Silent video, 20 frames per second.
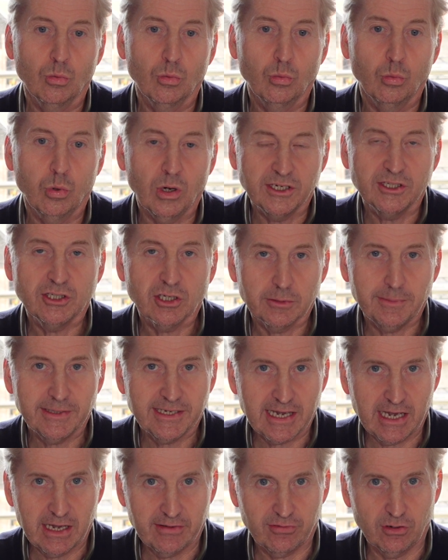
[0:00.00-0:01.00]
What you've got to be
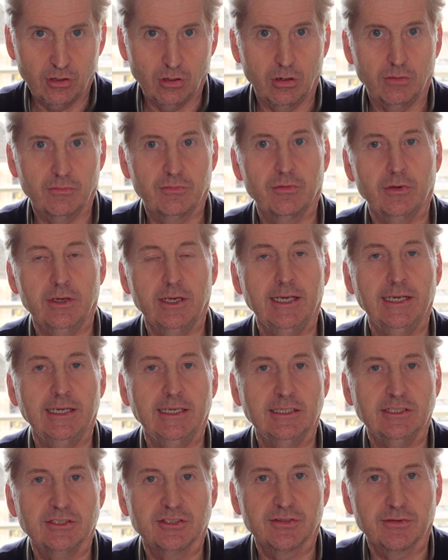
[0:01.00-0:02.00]
careful of
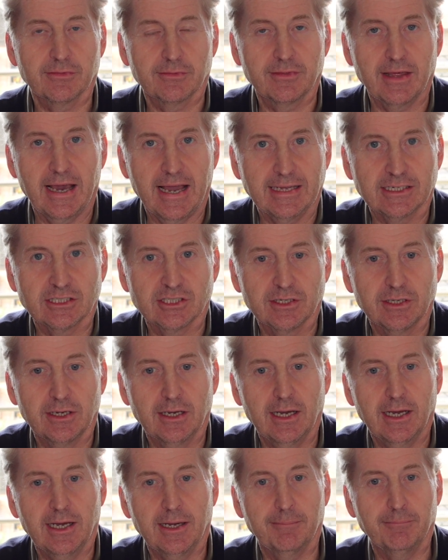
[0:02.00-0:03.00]
is that
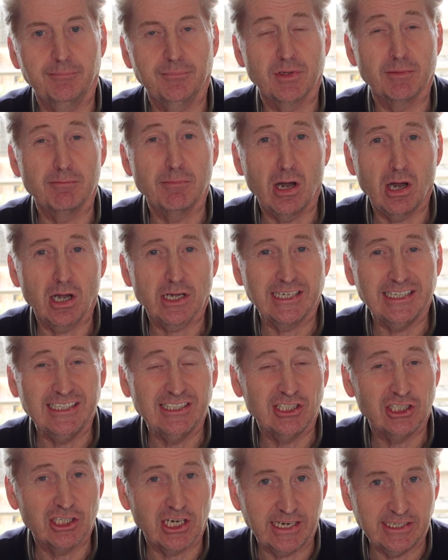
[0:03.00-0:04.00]
the market
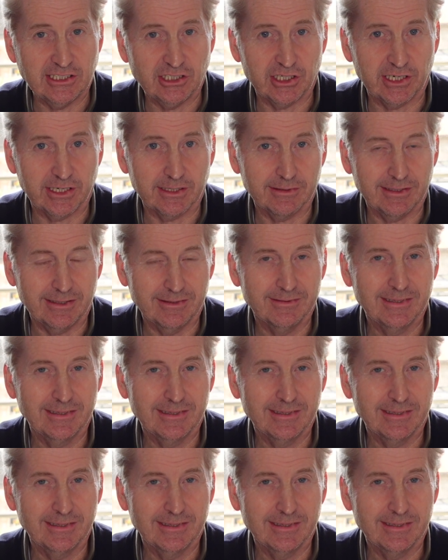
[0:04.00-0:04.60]
is changing.